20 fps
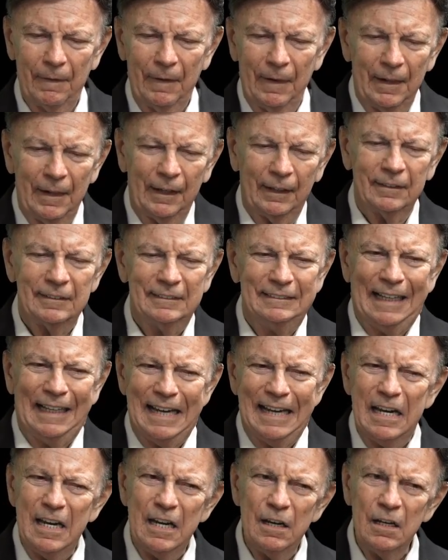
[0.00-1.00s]
Because yeah.
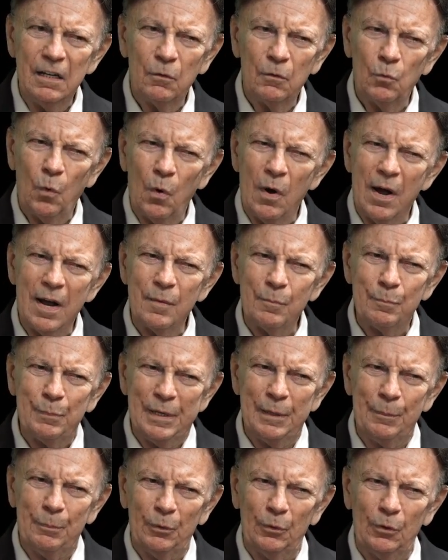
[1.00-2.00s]
they want
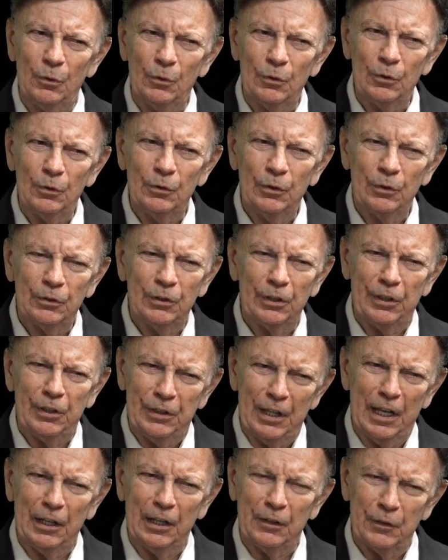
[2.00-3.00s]
people to
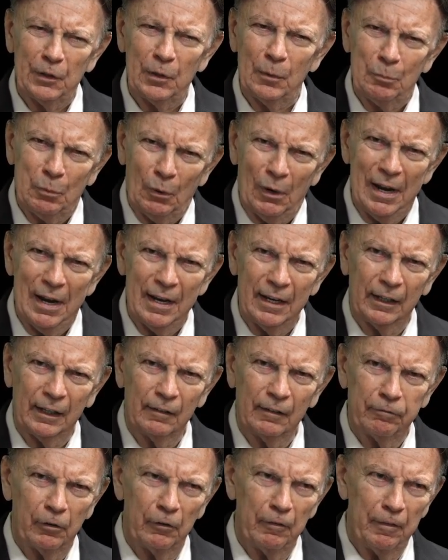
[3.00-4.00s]
think they're praying
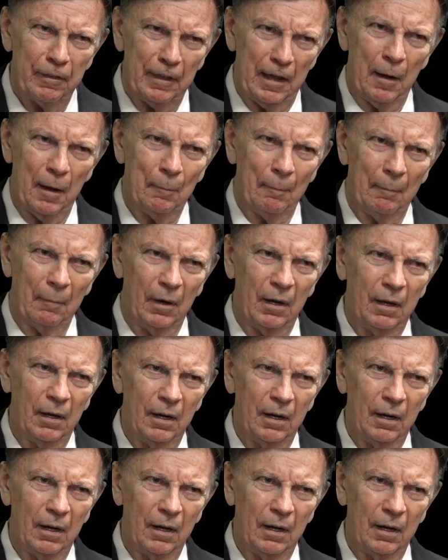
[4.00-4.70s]
for them,